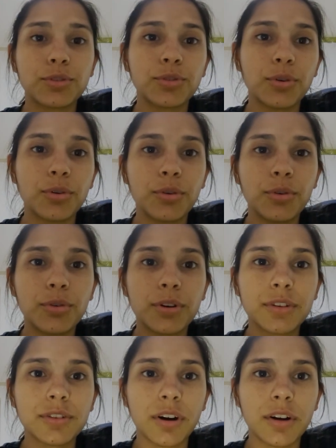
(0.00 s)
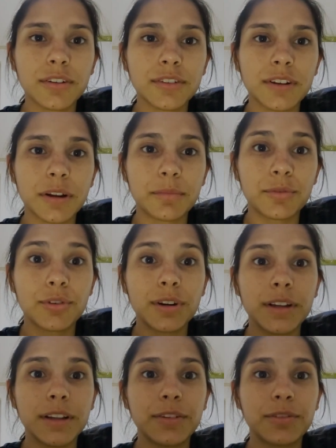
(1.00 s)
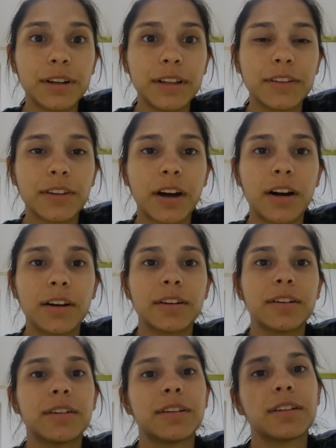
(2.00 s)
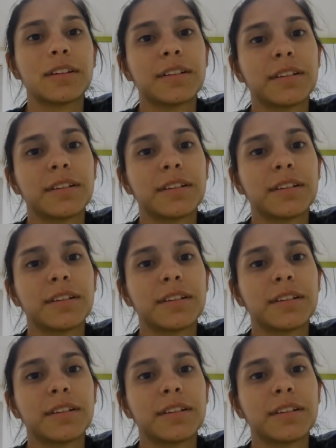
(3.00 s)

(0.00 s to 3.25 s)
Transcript: so exhausted. I'm really, really tired.